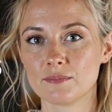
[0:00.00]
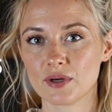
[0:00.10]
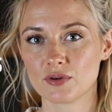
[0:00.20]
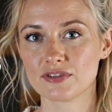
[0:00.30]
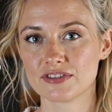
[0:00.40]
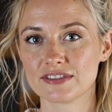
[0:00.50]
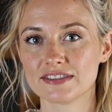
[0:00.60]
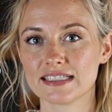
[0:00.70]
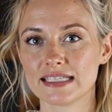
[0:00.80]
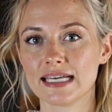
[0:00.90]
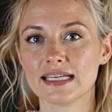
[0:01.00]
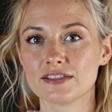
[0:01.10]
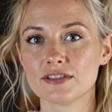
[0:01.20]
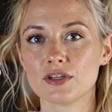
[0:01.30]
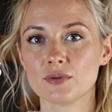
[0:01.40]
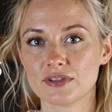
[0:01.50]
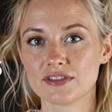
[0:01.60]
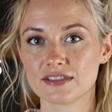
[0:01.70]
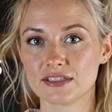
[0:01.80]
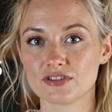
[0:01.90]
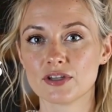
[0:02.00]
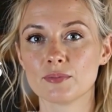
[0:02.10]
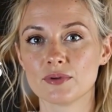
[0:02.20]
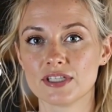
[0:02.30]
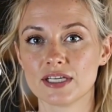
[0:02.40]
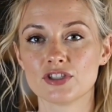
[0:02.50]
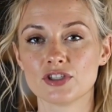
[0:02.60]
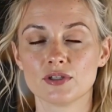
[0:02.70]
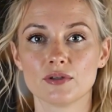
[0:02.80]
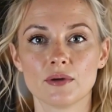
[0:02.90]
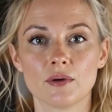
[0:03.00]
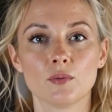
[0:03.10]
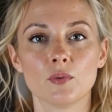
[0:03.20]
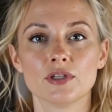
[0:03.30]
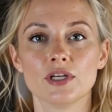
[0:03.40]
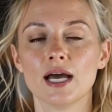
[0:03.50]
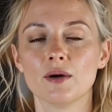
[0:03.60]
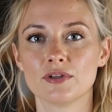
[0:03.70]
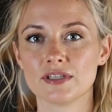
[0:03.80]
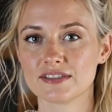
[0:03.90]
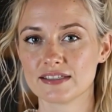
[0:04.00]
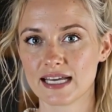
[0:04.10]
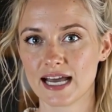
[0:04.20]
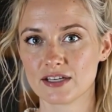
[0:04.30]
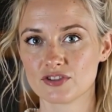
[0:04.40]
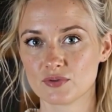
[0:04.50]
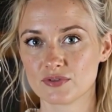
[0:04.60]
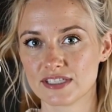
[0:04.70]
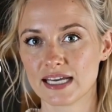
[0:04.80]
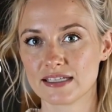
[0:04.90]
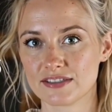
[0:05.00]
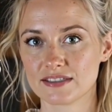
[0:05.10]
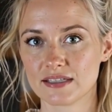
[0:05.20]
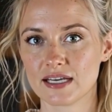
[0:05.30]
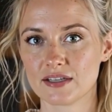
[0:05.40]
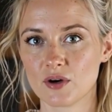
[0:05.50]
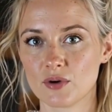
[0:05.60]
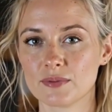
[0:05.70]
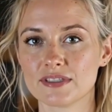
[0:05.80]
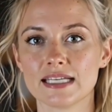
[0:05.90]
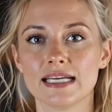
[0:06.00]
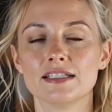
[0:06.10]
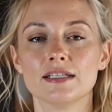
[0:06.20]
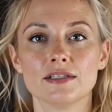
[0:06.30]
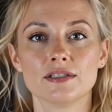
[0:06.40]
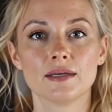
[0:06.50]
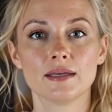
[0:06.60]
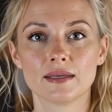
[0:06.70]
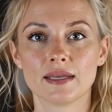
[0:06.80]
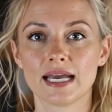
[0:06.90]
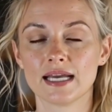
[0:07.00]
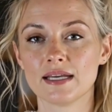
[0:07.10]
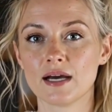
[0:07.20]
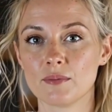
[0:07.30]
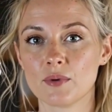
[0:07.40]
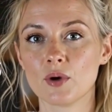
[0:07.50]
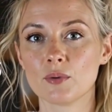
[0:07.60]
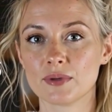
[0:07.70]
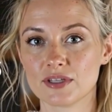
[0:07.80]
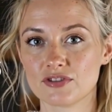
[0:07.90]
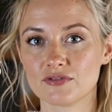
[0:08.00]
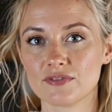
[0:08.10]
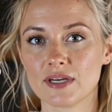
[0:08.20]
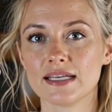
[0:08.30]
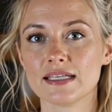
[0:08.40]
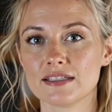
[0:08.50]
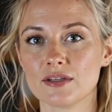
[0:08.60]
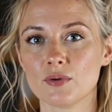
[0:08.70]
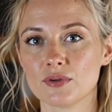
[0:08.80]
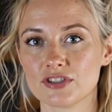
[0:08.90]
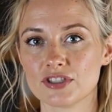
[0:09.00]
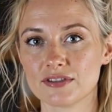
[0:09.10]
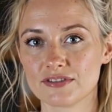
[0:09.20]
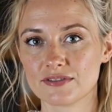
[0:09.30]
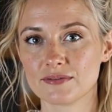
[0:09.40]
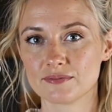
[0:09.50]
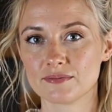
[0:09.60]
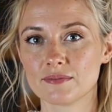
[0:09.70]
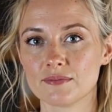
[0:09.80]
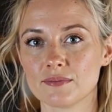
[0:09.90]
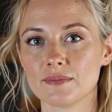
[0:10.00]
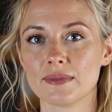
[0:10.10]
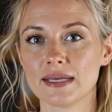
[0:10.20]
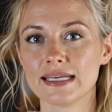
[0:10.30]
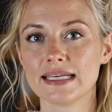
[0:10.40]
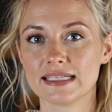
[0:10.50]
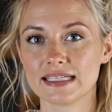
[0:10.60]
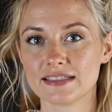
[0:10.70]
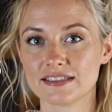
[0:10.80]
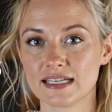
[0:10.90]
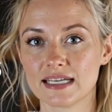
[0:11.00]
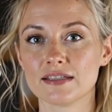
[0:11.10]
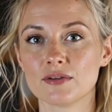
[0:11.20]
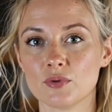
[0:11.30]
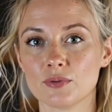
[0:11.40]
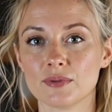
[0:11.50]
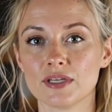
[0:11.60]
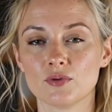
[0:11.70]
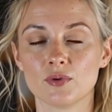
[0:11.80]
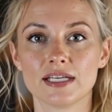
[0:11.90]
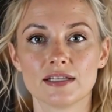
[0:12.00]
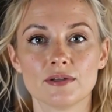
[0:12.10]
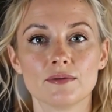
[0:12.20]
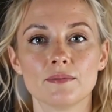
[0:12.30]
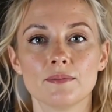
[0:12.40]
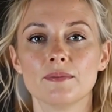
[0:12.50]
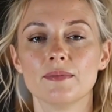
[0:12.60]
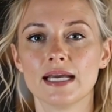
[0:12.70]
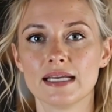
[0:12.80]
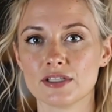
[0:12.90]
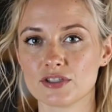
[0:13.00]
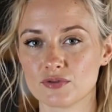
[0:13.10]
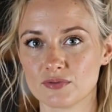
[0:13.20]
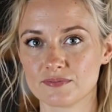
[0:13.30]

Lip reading: post-C.S. Lewis interpretation, which counters the actual text and Homer's lessons, and I'm hoping to find its origins. Any insights would be great. Thank you.